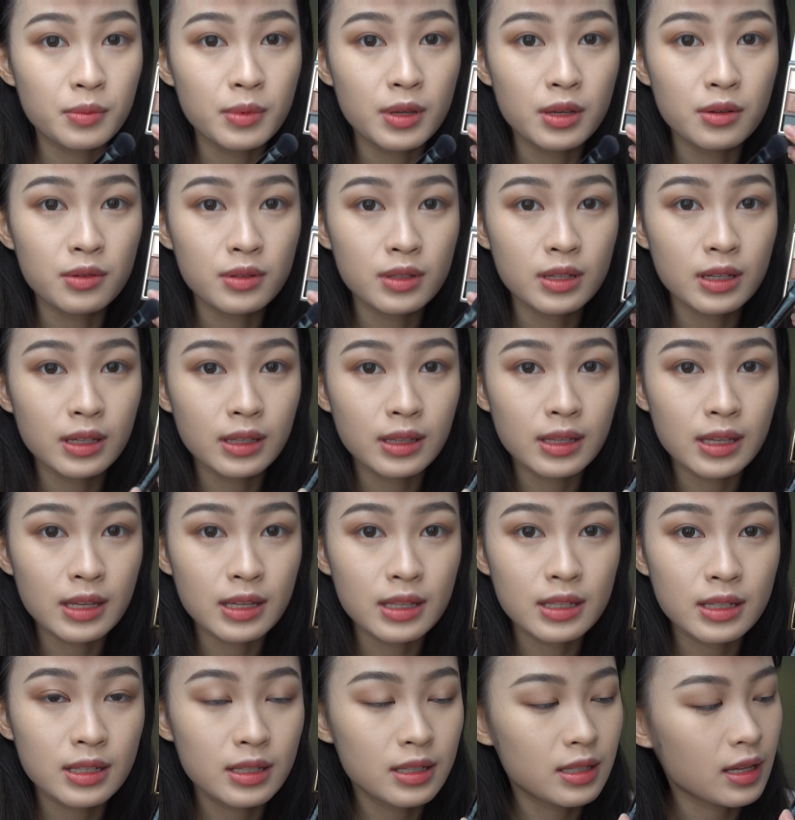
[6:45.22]
be using this
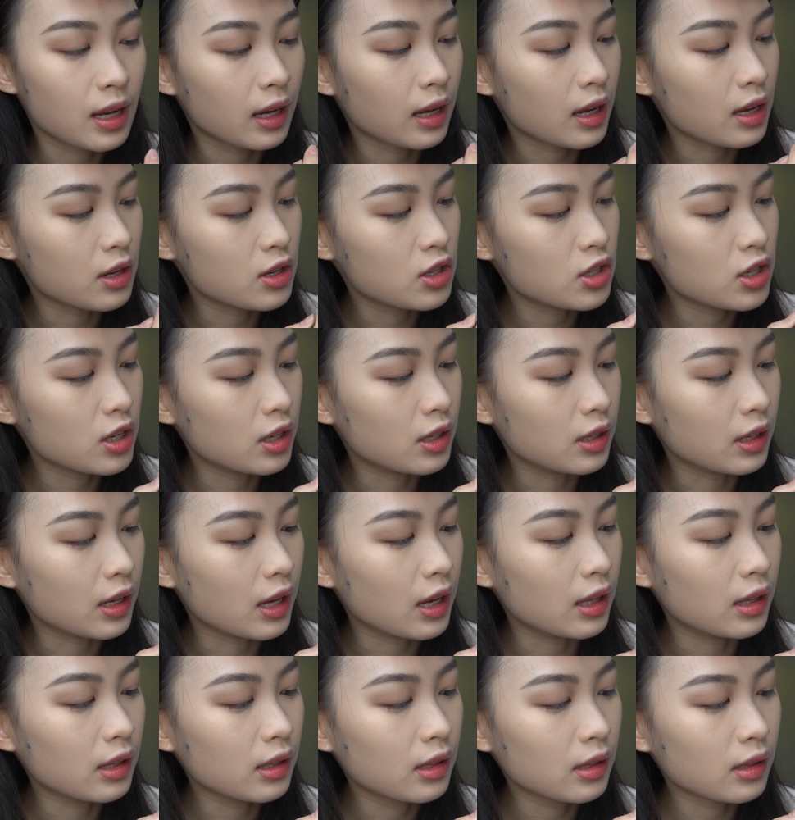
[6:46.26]
second shade
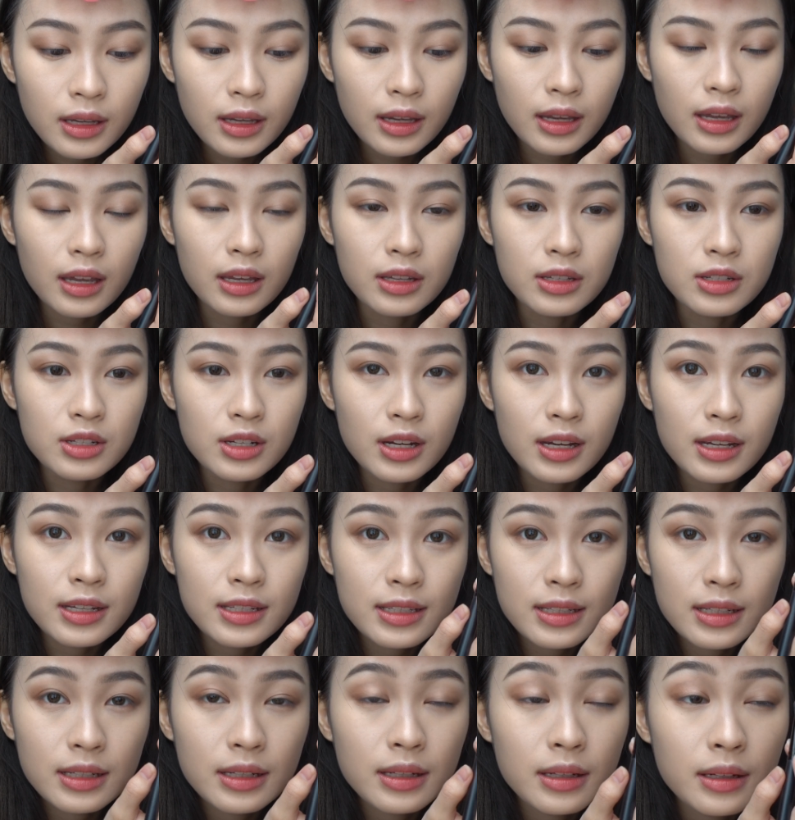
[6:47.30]
again and
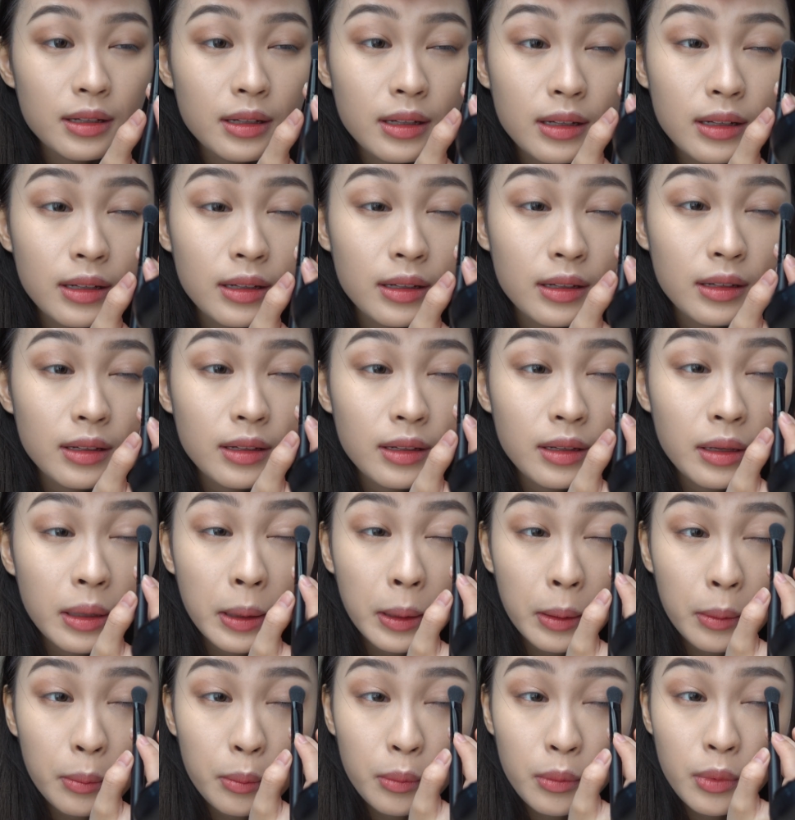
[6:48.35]
just
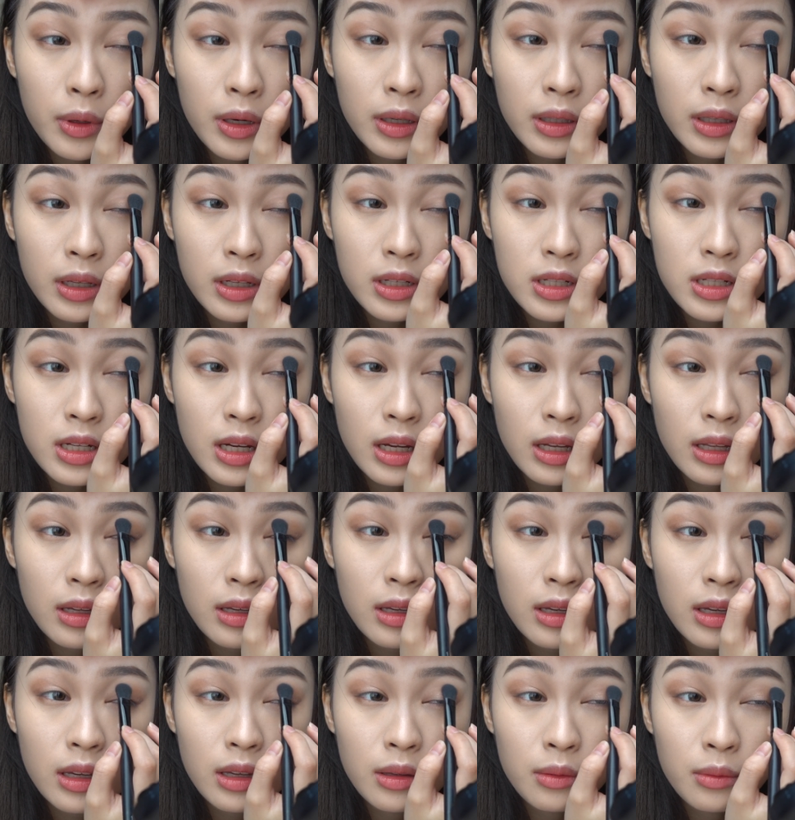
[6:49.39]
bring the shade
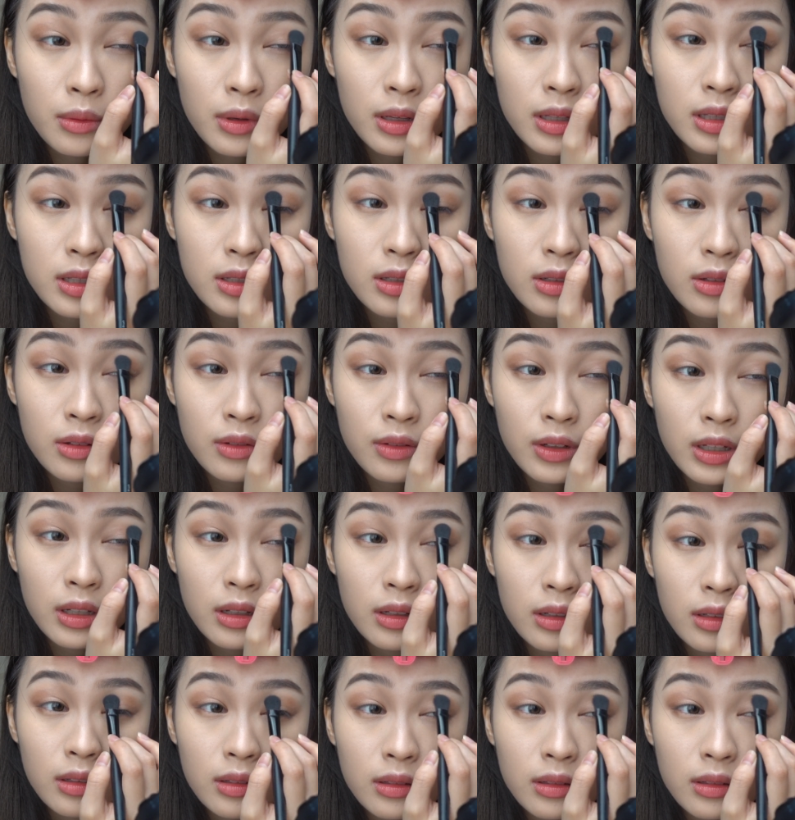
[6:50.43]
inwards over here.